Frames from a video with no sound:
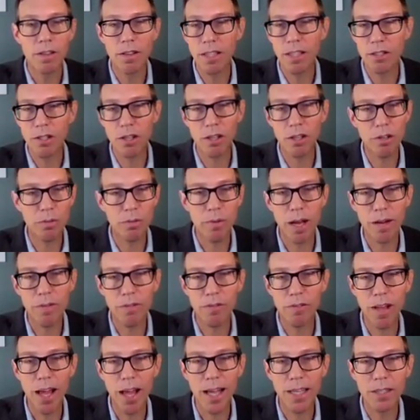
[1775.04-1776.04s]
these little
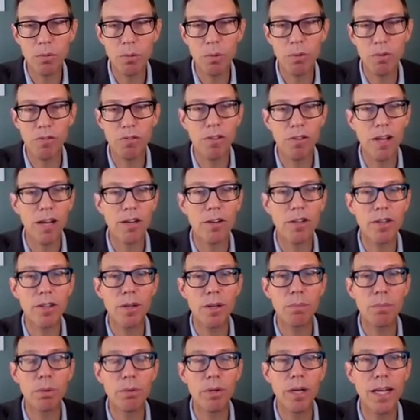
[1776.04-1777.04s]
red flags will flutter
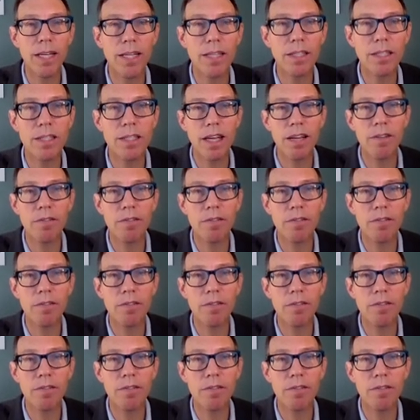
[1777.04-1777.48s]
in the breeze.